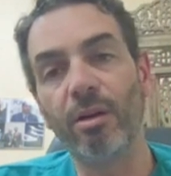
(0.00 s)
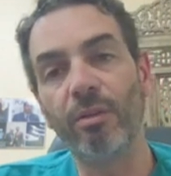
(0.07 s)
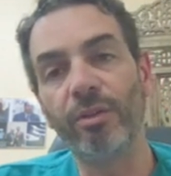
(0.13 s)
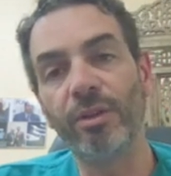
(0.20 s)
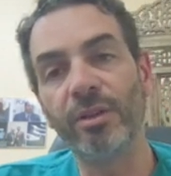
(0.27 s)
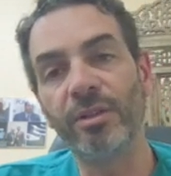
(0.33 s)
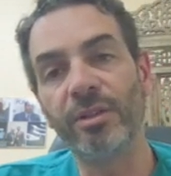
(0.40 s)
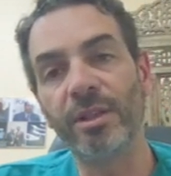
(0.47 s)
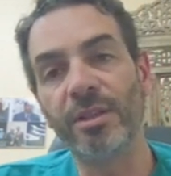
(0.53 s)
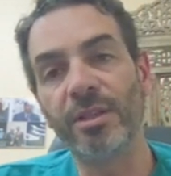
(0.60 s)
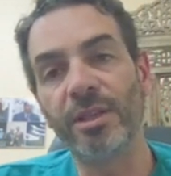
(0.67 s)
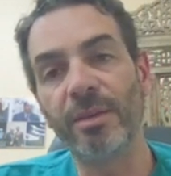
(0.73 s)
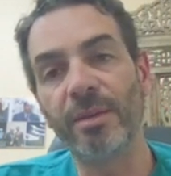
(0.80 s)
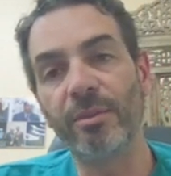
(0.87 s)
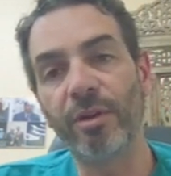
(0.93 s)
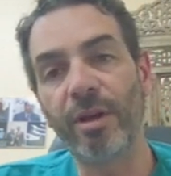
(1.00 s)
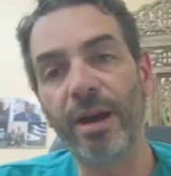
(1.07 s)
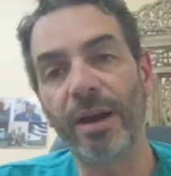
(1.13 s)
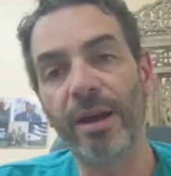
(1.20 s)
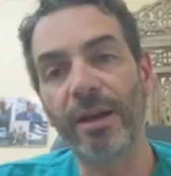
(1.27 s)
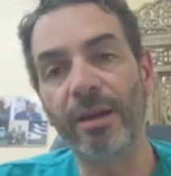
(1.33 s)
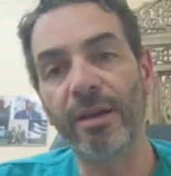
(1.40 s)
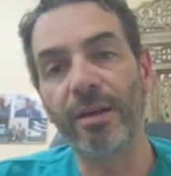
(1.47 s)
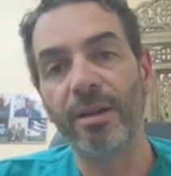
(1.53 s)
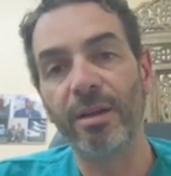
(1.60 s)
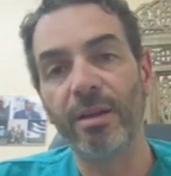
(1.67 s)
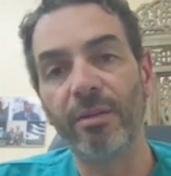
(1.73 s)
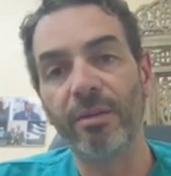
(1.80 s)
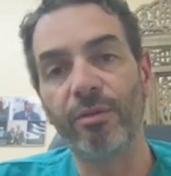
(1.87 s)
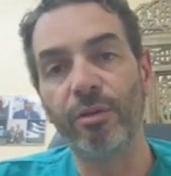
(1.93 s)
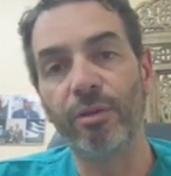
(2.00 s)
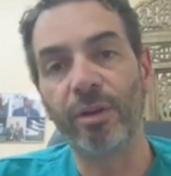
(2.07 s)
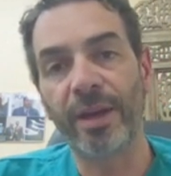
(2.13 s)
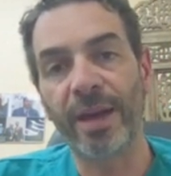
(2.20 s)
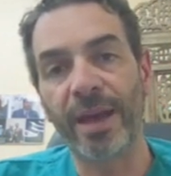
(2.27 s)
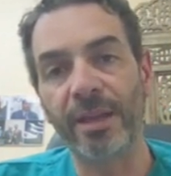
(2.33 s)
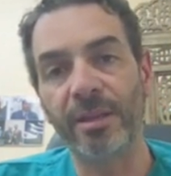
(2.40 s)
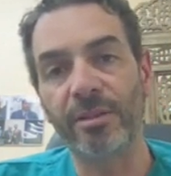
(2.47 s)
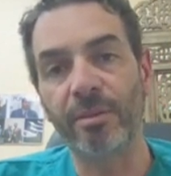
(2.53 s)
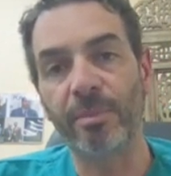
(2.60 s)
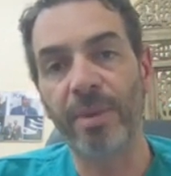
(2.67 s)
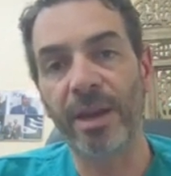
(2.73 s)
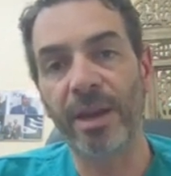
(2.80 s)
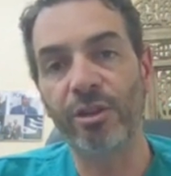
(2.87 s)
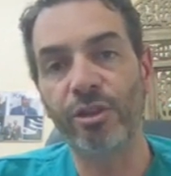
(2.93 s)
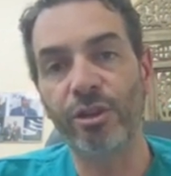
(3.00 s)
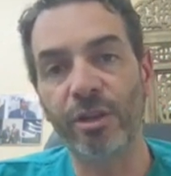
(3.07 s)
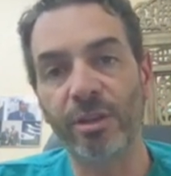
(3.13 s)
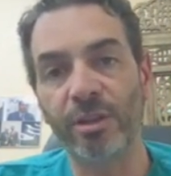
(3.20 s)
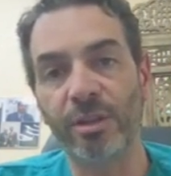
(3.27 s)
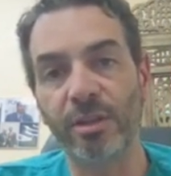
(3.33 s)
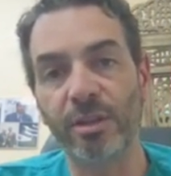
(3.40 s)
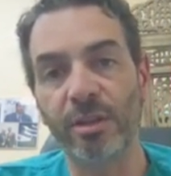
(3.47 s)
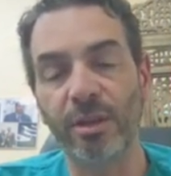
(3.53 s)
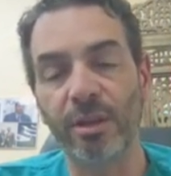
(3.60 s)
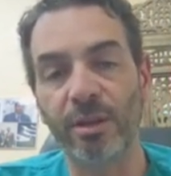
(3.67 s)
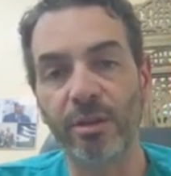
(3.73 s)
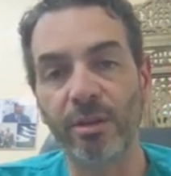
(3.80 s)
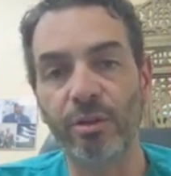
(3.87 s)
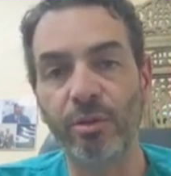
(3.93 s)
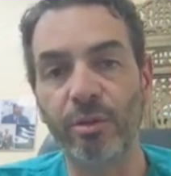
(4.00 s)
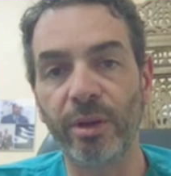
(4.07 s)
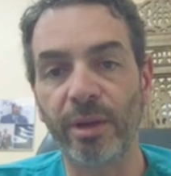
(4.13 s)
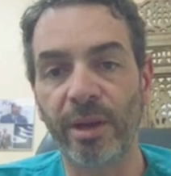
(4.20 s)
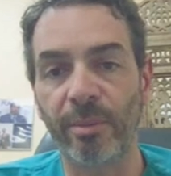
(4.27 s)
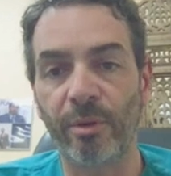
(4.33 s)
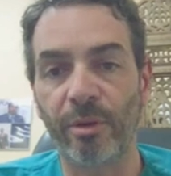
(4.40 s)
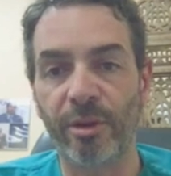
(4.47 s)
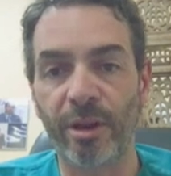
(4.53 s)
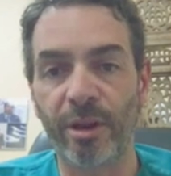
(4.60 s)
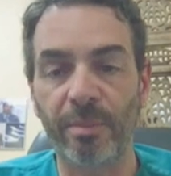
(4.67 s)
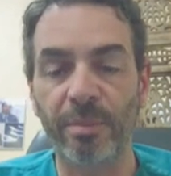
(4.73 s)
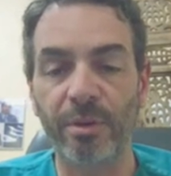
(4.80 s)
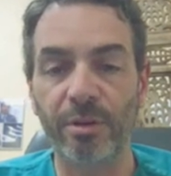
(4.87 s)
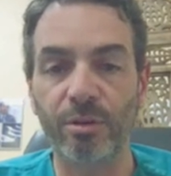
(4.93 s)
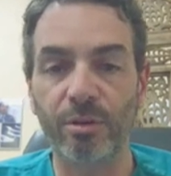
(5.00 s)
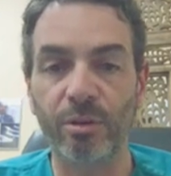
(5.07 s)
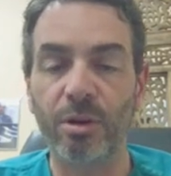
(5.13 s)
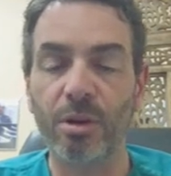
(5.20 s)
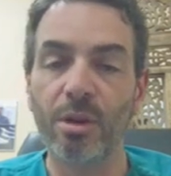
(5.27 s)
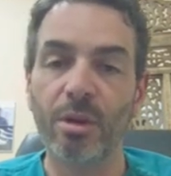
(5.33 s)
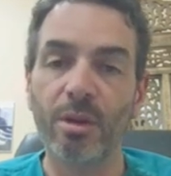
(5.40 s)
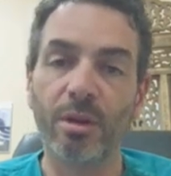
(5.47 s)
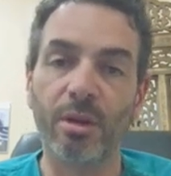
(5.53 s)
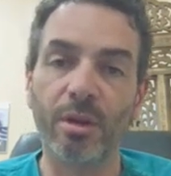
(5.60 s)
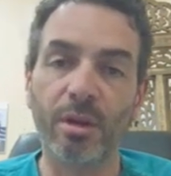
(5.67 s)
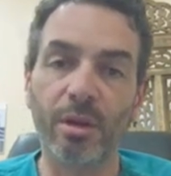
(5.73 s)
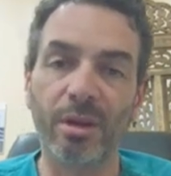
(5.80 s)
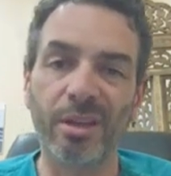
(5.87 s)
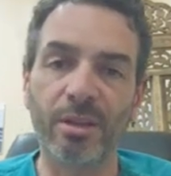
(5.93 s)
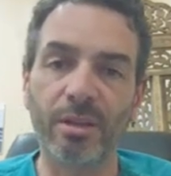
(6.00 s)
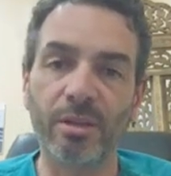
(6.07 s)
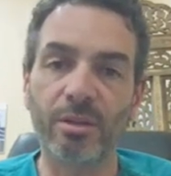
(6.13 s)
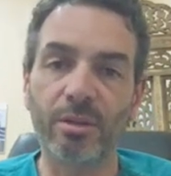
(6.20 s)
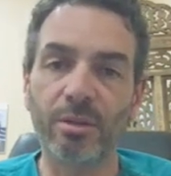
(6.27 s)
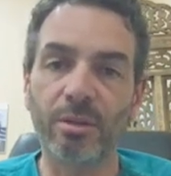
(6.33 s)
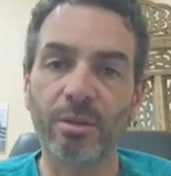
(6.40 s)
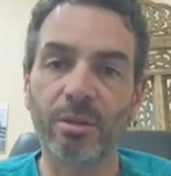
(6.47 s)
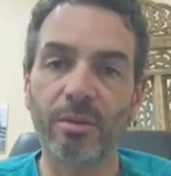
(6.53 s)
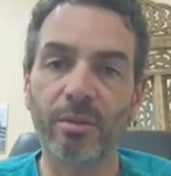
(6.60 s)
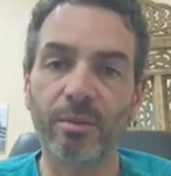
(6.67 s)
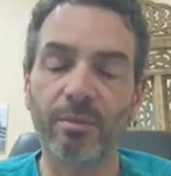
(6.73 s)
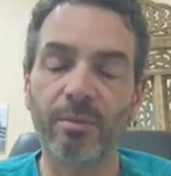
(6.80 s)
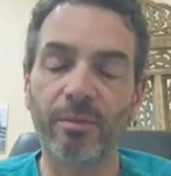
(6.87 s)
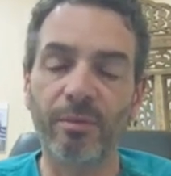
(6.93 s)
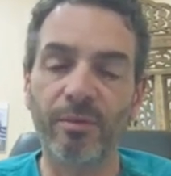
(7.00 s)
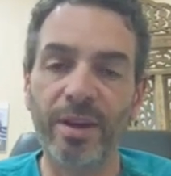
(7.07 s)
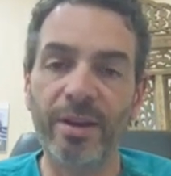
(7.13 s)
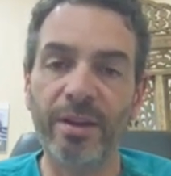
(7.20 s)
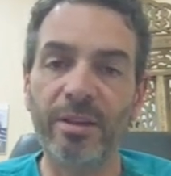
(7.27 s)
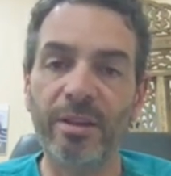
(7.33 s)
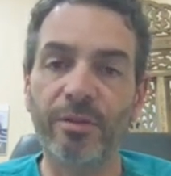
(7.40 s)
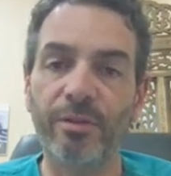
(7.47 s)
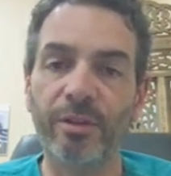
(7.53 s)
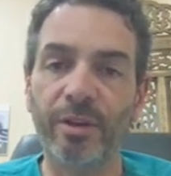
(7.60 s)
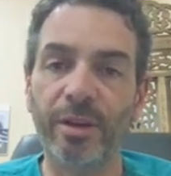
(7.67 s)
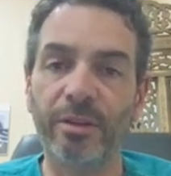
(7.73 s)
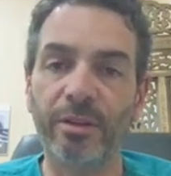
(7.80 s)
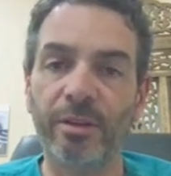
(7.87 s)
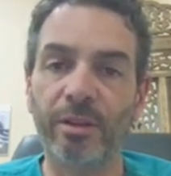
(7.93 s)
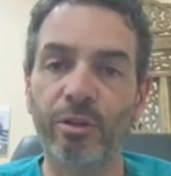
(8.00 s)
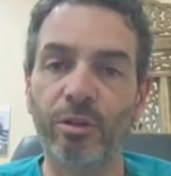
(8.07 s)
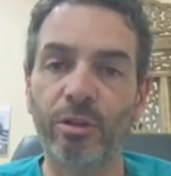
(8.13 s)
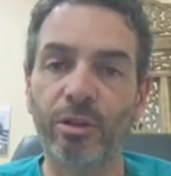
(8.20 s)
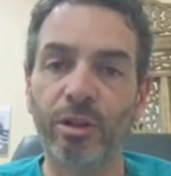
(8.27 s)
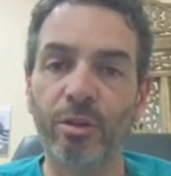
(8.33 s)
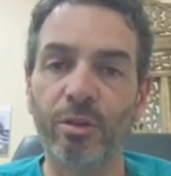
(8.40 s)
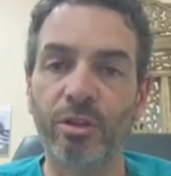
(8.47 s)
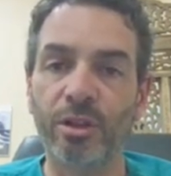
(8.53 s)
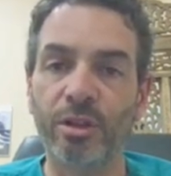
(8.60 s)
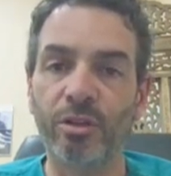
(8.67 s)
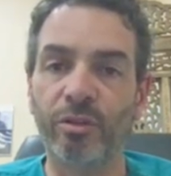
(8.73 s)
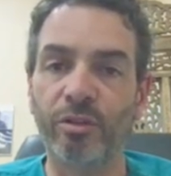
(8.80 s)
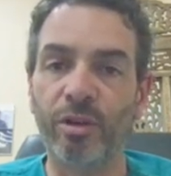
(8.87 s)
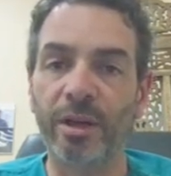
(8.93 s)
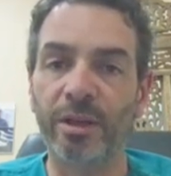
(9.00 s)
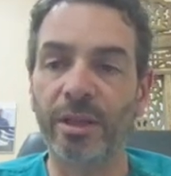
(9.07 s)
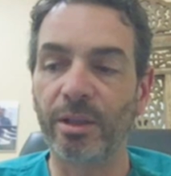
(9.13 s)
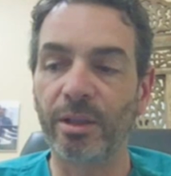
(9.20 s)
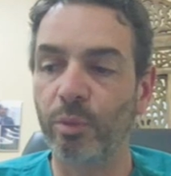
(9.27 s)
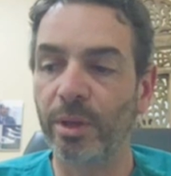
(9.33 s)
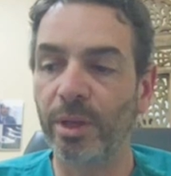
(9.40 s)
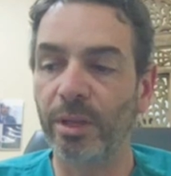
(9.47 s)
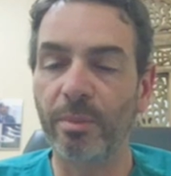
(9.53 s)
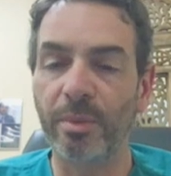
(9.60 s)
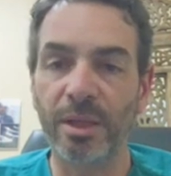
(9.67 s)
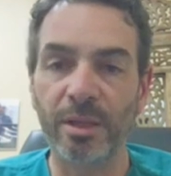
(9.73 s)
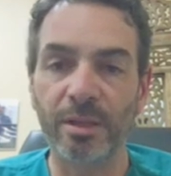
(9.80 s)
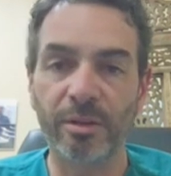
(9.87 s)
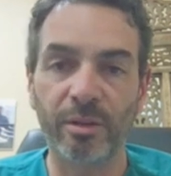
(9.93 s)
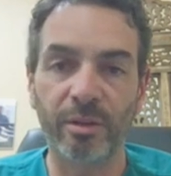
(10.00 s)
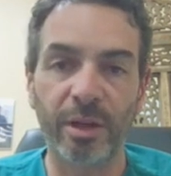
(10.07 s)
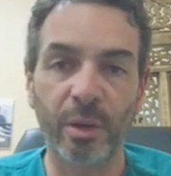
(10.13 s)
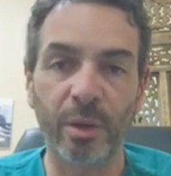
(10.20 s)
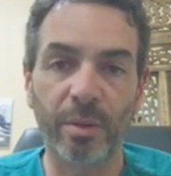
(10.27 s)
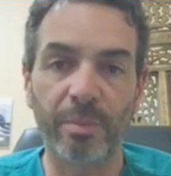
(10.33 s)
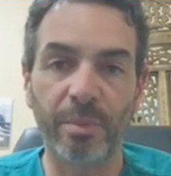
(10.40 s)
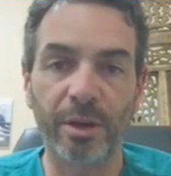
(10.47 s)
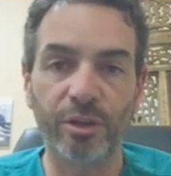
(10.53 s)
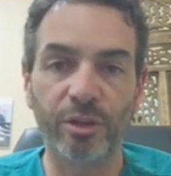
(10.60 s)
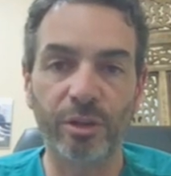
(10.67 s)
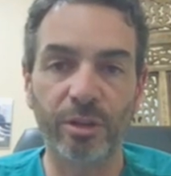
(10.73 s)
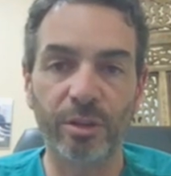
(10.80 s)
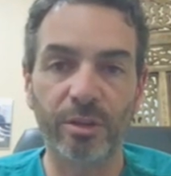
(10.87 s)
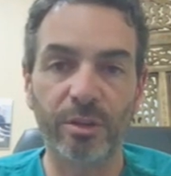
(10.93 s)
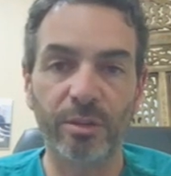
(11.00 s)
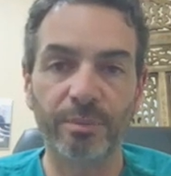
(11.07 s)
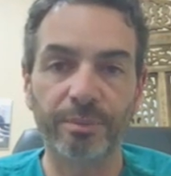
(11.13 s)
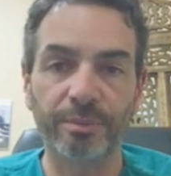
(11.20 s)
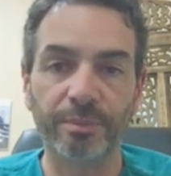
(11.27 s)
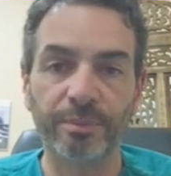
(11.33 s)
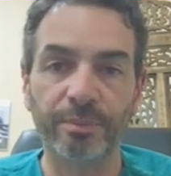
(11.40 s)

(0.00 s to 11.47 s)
of the same drug for cancer patients during chemotherapy. So it is very different to the total dosage of drug that we administer in our patients.